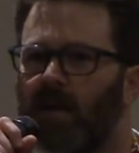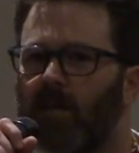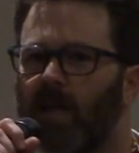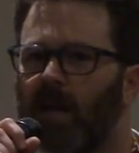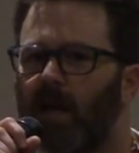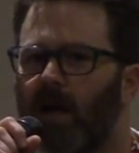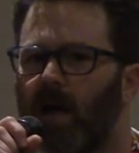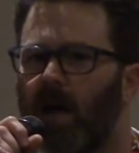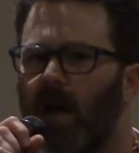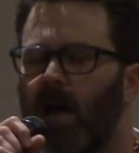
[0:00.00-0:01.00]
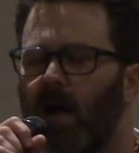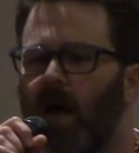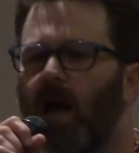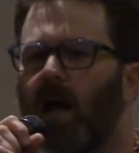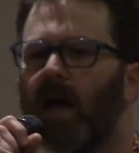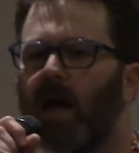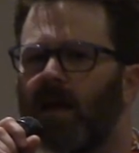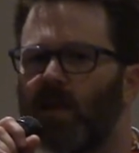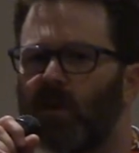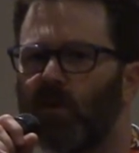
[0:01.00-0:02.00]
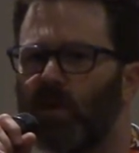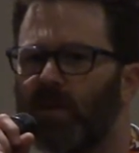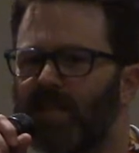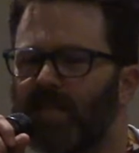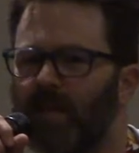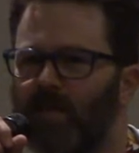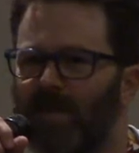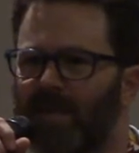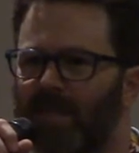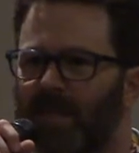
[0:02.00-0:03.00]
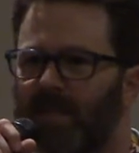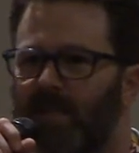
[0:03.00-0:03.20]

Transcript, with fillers: I'm like, uh, you, this isn't a business.